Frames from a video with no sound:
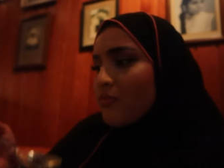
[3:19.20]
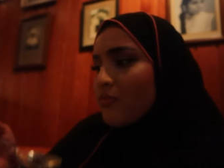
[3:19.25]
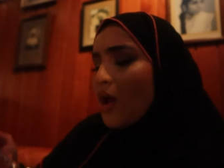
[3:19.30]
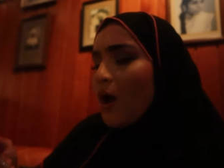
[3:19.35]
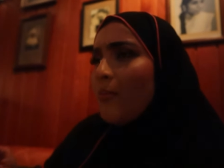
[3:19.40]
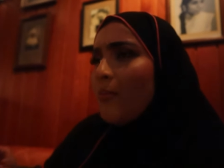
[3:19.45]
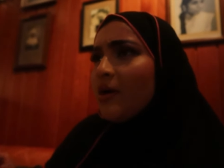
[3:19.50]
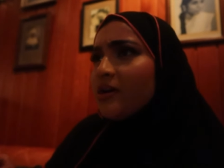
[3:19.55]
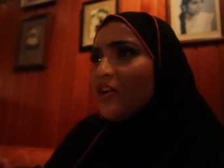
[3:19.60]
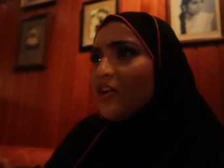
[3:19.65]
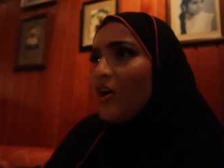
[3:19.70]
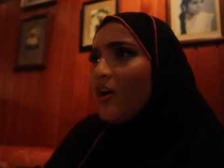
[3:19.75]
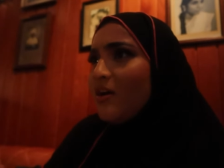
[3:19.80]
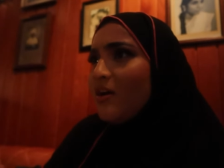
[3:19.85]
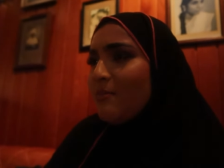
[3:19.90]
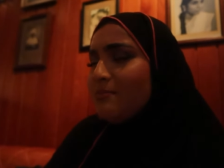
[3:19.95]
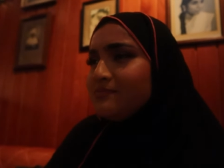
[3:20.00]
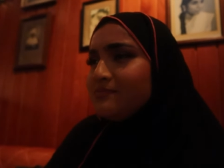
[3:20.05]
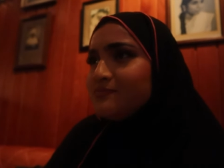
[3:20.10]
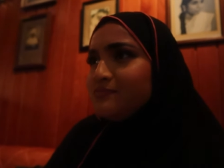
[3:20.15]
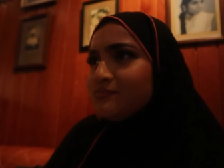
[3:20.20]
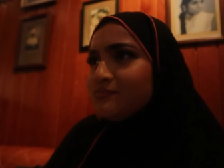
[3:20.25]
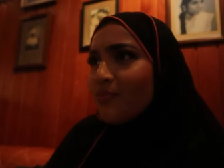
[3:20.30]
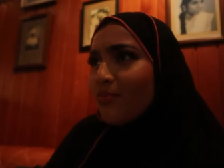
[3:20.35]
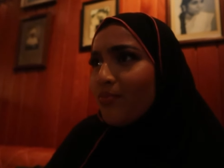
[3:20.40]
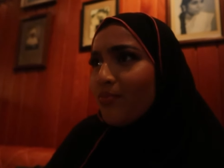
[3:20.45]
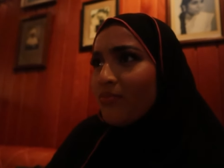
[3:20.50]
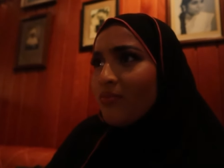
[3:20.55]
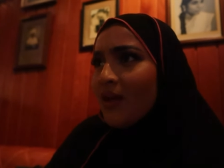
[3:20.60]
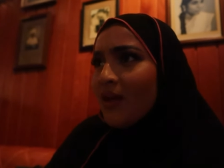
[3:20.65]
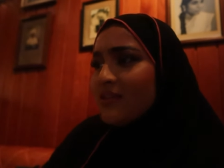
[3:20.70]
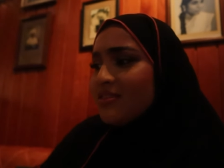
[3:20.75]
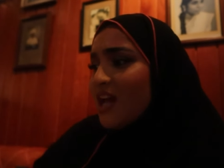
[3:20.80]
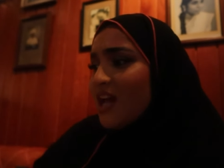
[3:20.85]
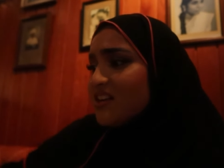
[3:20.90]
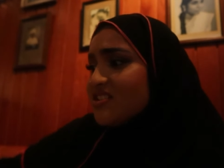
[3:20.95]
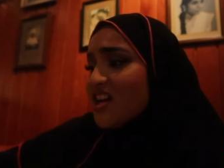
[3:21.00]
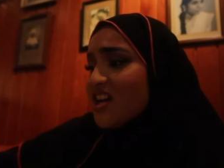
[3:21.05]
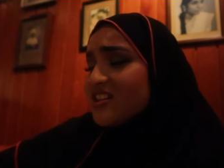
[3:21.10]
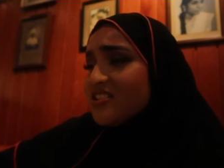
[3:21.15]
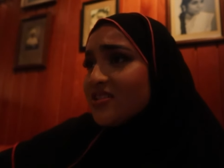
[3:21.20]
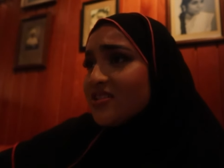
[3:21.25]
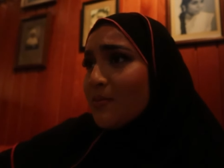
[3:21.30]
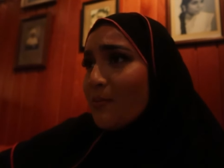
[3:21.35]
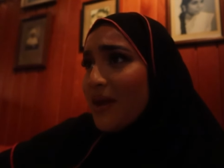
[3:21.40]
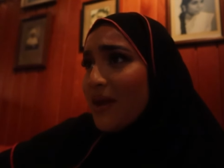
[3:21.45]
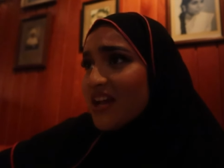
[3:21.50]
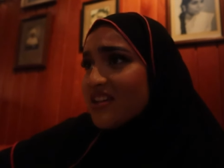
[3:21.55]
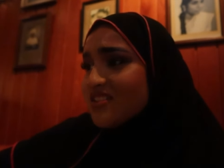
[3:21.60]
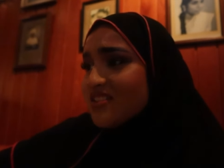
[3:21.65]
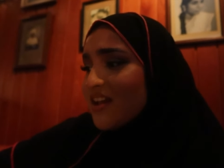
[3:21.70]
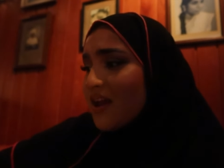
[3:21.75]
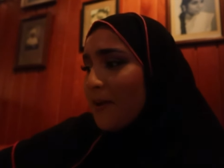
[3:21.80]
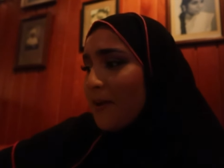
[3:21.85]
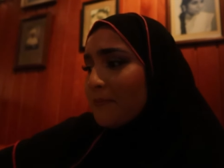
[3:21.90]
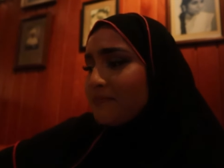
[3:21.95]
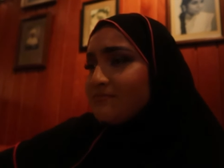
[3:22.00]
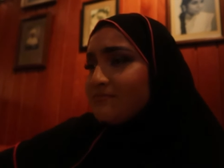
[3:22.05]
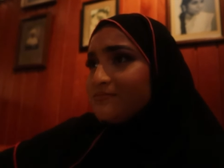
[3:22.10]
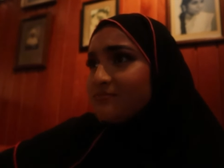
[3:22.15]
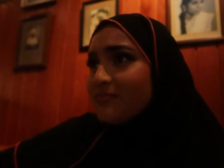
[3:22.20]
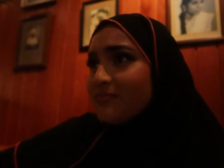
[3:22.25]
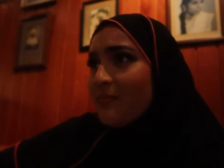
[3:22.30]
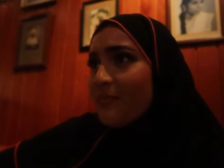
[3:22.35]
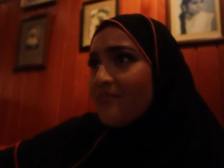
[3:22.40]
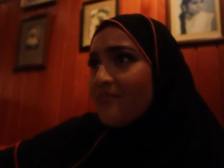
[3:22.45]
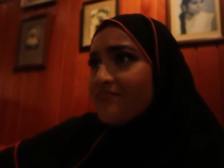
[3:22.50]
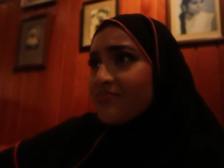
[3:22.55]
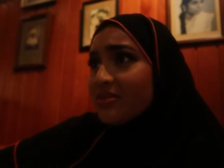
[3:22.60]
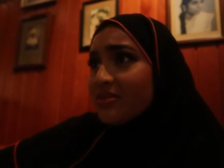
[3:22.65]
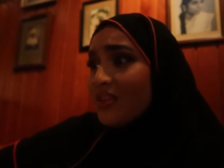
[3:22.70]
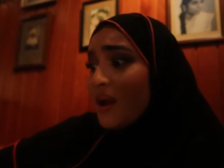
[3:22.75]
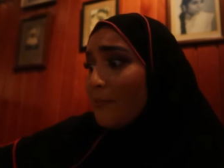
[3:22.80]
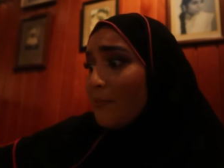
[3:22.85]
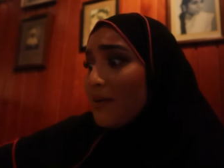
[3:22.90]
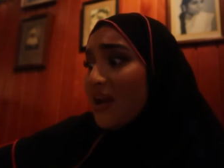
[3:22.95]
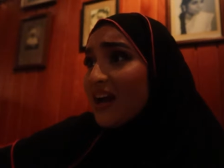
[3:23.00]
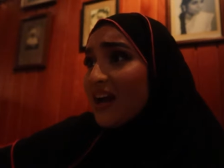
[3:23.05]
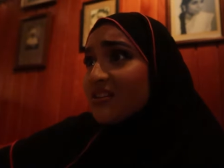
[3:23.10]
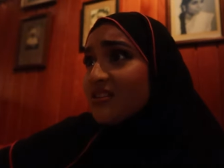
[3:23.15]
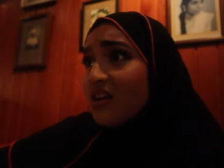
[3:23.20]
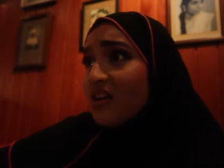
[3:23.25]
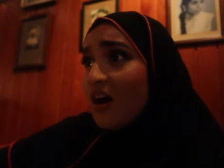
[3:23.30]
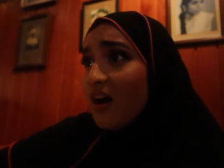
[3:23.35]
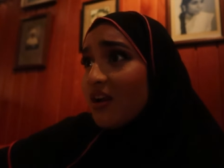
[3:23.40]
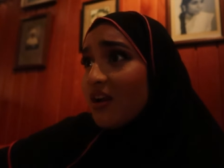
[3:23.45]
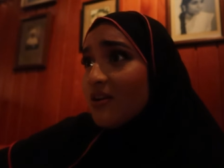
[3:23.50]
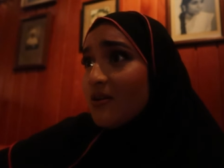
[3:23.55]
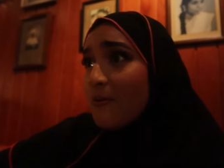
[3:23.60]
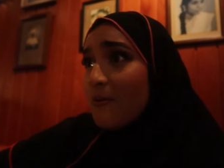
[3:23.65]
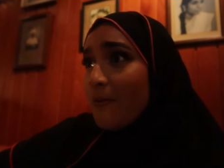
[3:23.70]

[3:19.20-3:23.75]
Oh my god, that tastes amazing. The black dal,